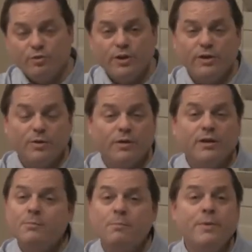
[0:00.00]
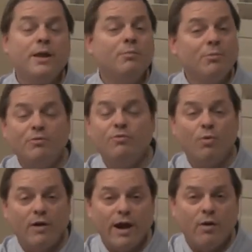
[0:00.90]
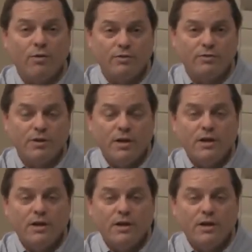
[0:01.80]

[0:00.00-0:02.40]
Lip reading: treat you. Minimum of 4 hours.